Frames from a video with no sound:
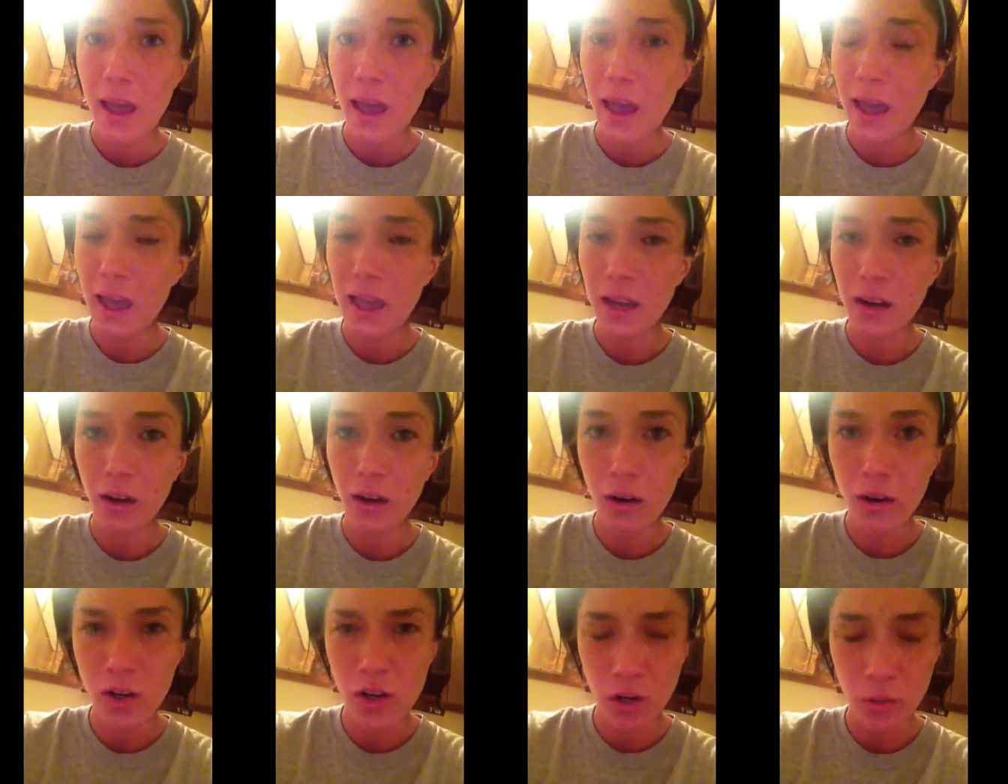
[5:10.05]
And
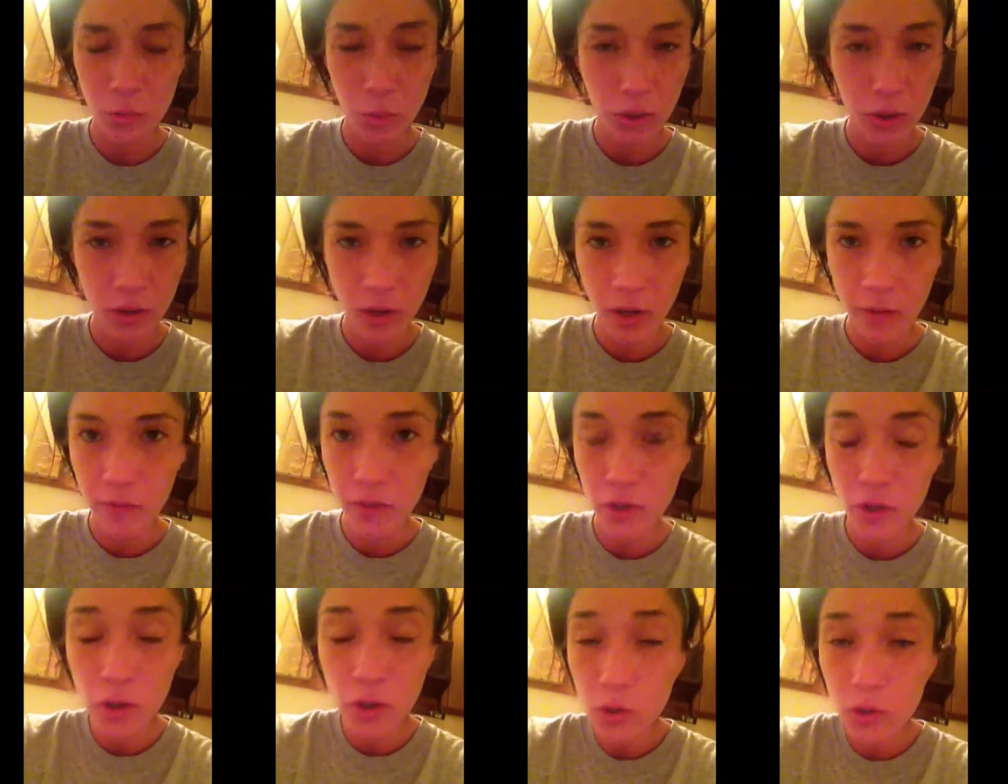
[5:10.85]
her and her brother have
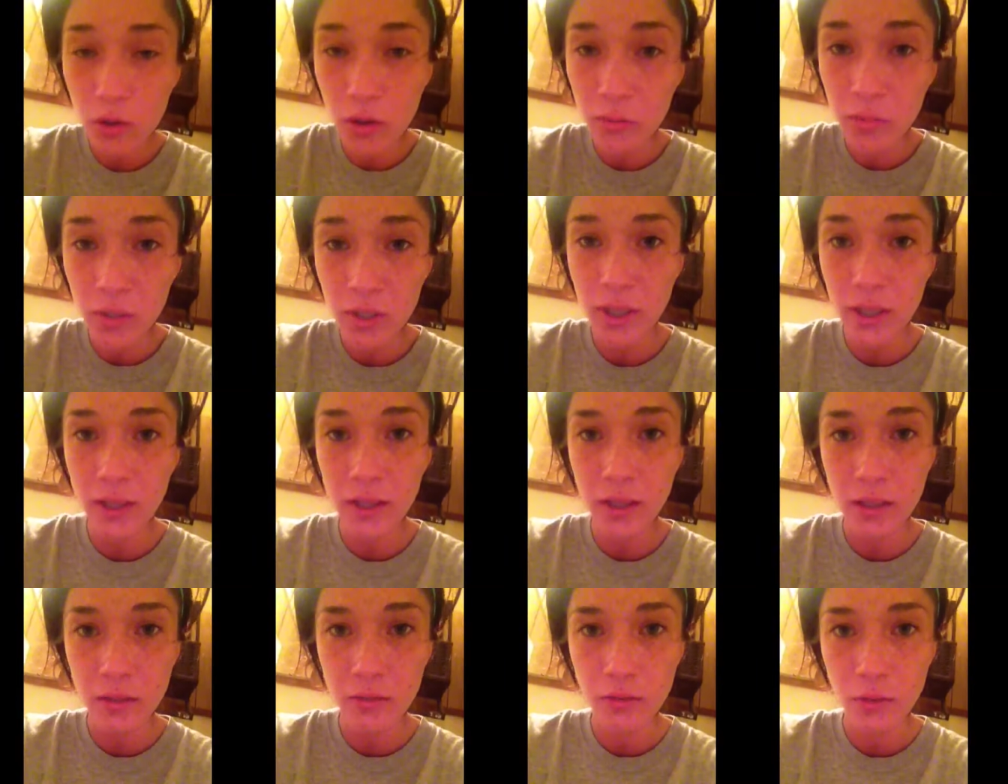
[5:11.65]
two completely
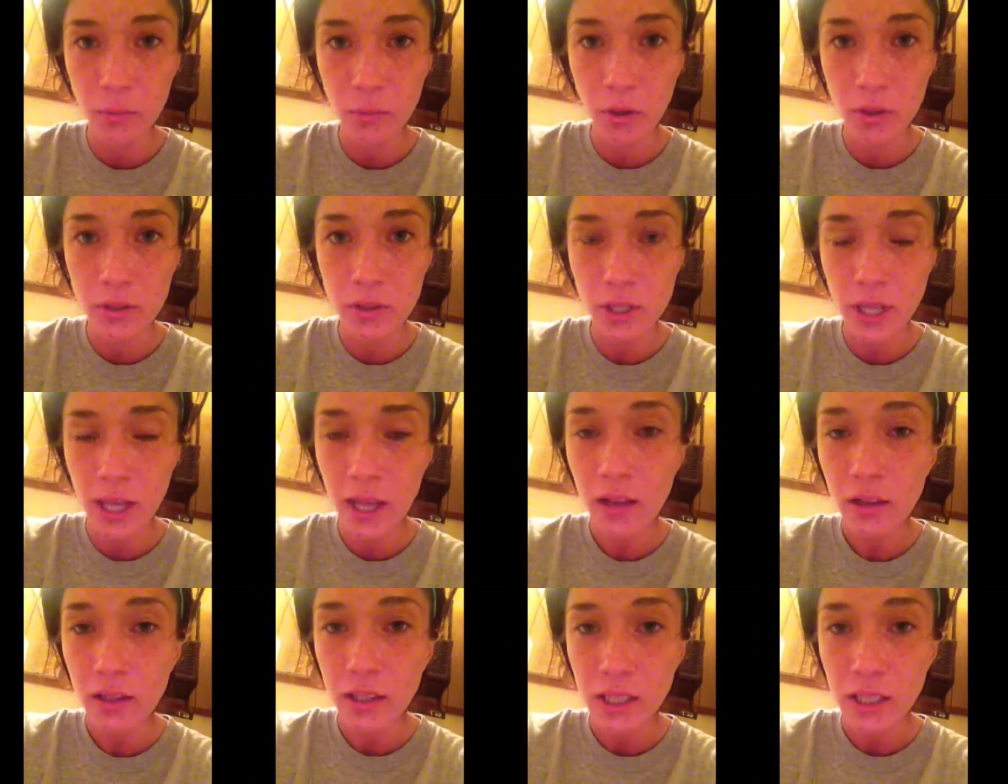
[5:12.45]
different
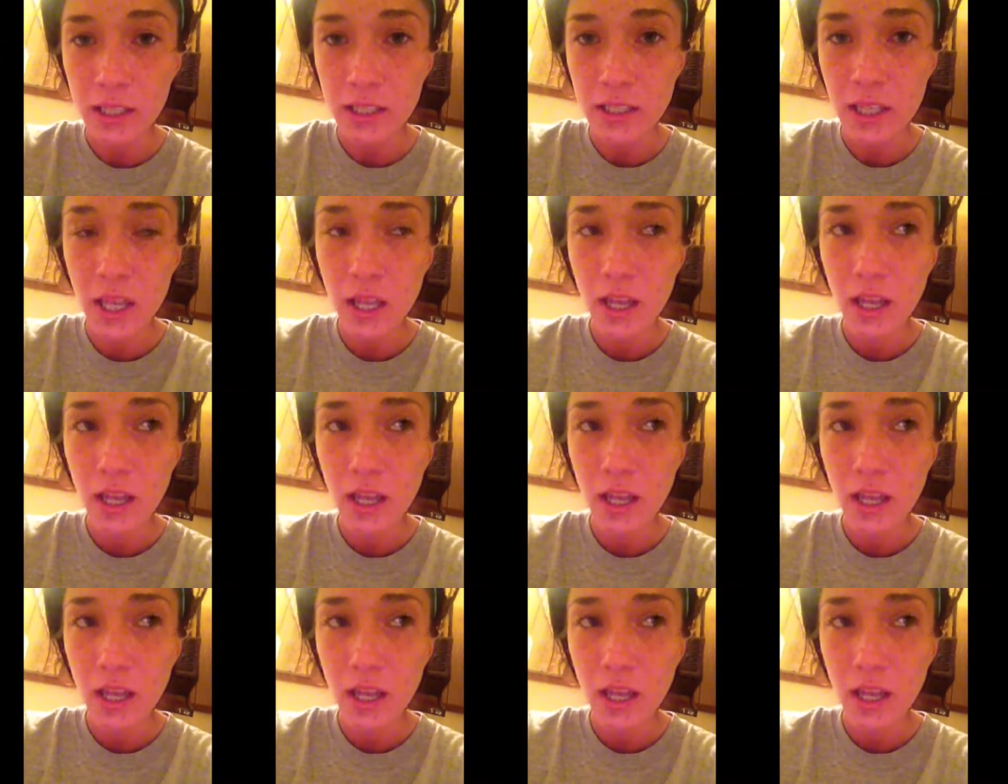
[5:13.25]
personalities.